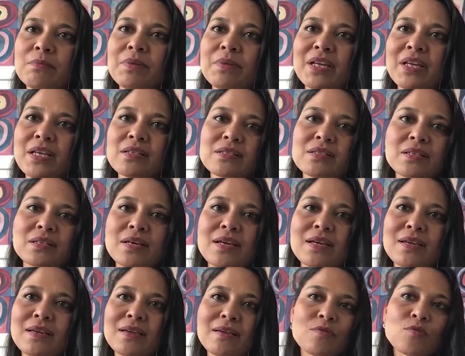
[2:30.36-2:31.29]
because
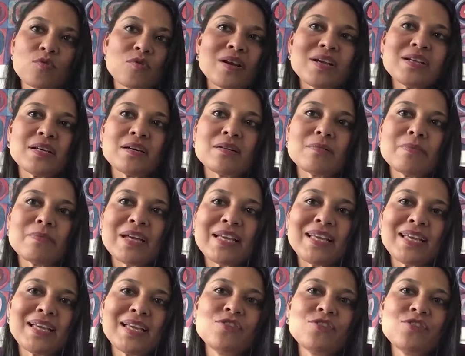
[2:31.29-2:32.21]
they already are
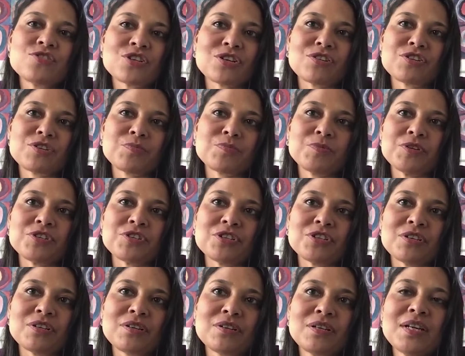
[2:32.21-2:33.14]
making a huge
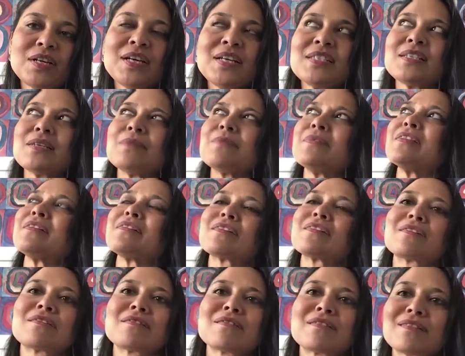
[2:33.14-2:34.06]
contribution. Some of
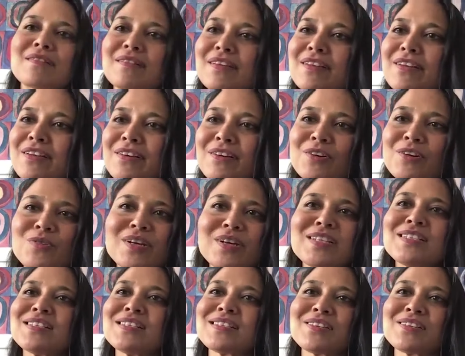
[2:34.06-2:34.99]
the
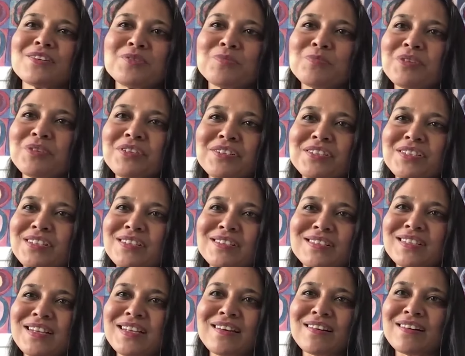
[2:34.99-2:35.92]
greatest
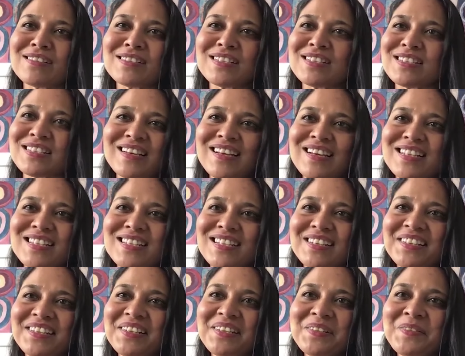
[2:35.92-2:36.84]
contributors in our
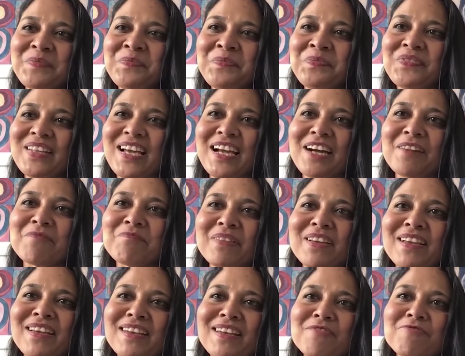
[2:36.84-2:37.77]
society have
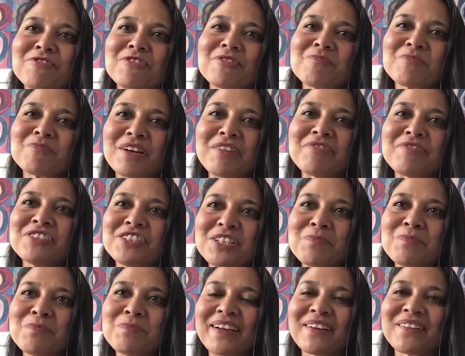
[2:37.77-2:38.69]
been from
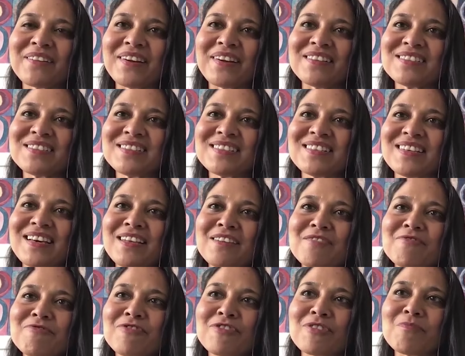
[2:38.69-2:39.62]
refugee backgrounds
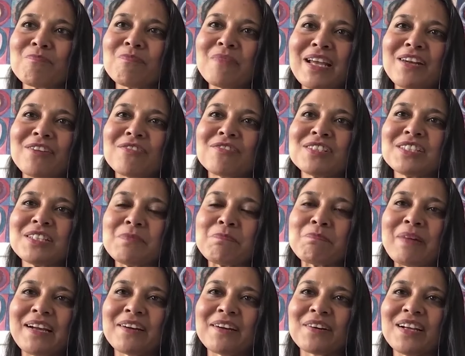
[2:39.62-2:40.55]
and from minority
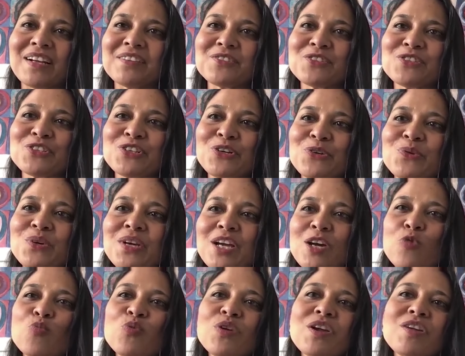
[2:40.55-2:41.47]
backgrounds. So
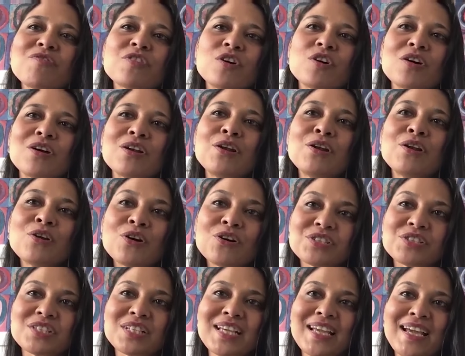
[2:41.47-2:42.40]
we've got a
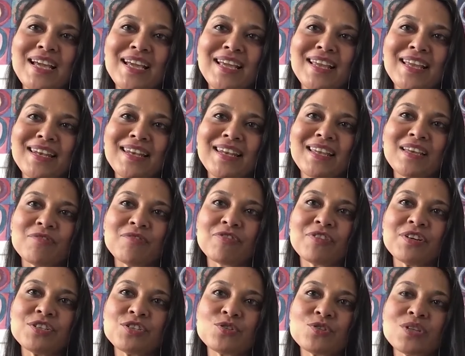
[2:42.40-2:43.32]
lot to gain if
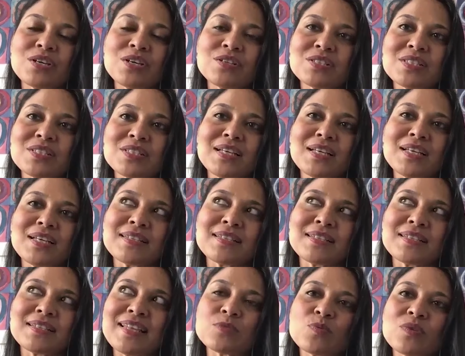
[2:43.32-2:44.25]
we do those
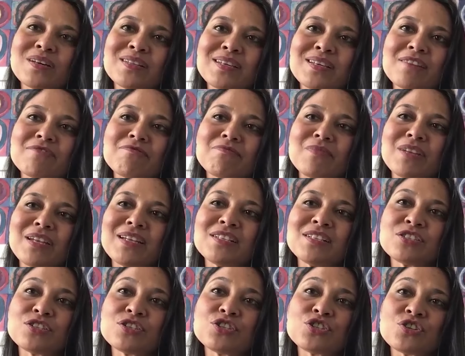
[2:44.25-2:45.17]
things. And that's why the
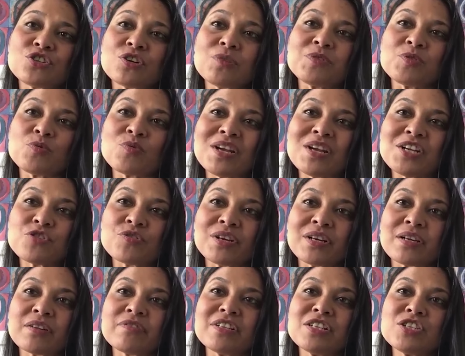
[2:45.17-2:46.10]
government needs to stop the
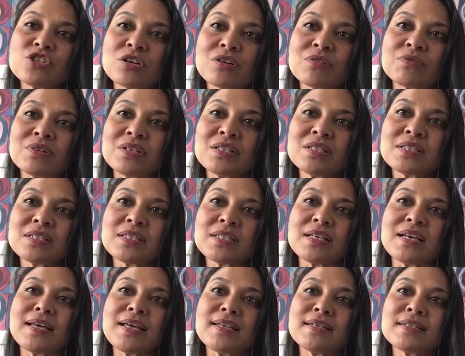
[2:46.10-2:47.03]
rhetoric of intolerance
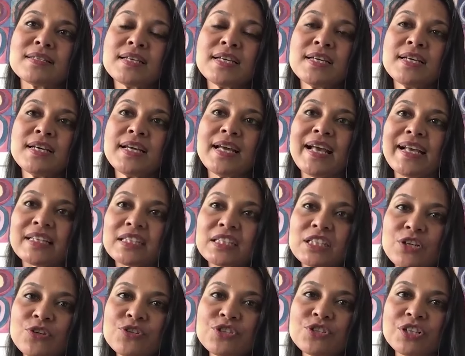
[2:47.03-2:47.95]
and
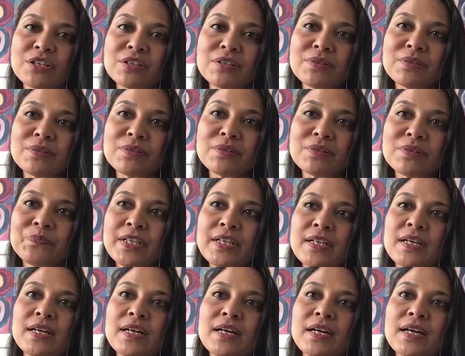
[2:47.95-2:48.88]
exclusion,
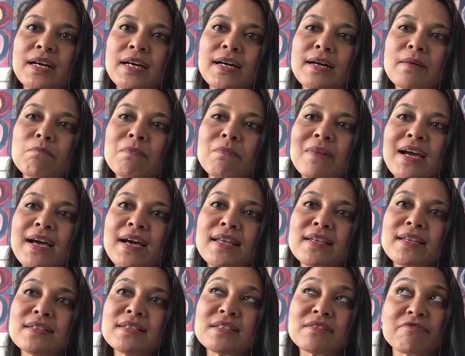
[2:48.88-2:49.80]

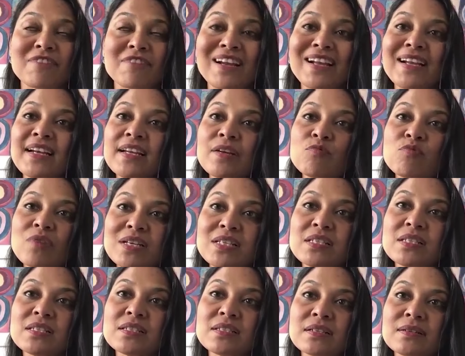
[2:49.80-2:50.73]
and frankly,
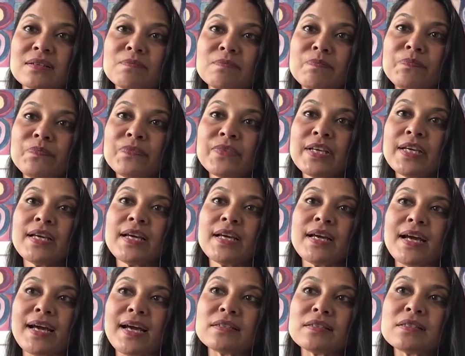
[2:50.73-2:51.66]
racism,
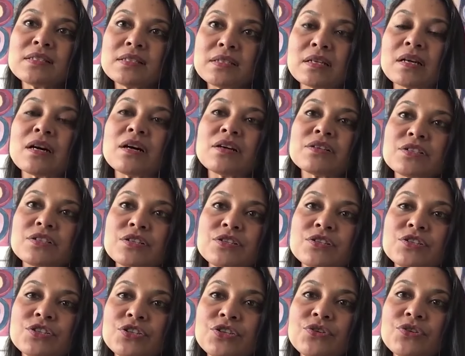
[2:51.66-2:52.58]
and start
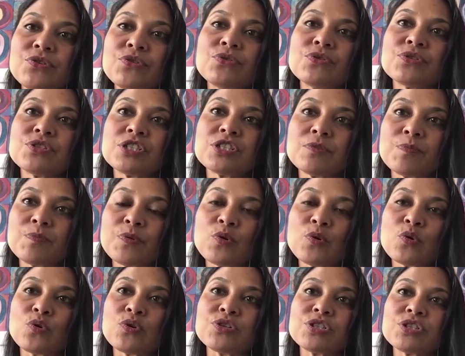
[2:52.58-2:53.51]
to
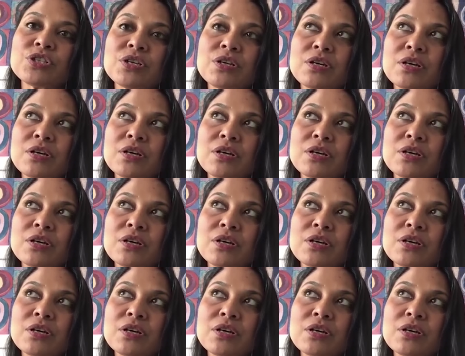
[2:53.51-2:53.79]
support